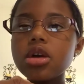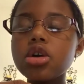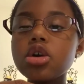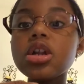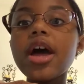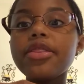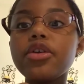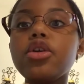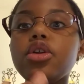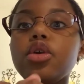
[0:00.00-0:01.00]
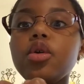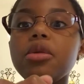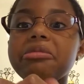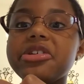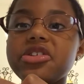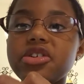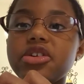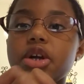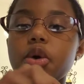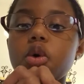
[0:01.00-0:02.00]
Good afternoon, Mr.
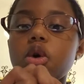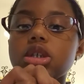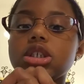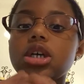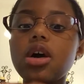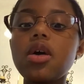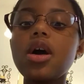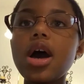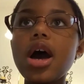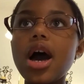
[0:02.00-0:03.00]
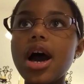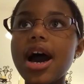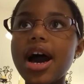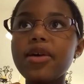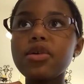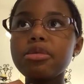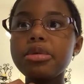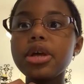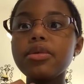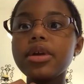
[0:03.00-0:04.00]
Del Corso. I will be
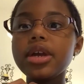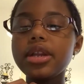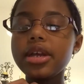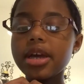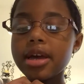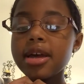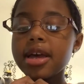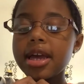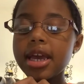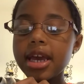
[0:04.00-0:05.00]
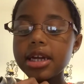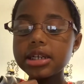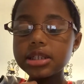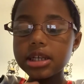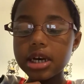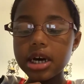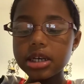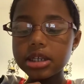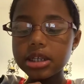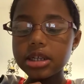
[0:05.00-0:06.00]
reading Anna the
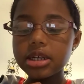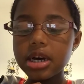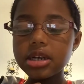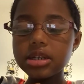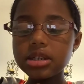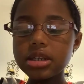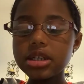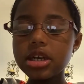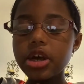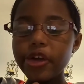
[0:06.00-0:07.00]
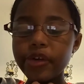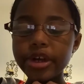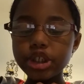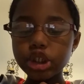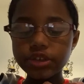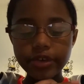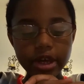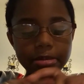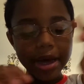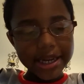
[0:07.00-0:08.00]
Cuddly Creature
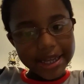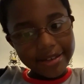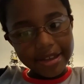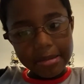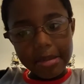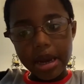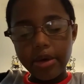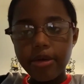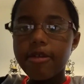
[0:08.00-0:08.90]
Story by Daisy Meadows.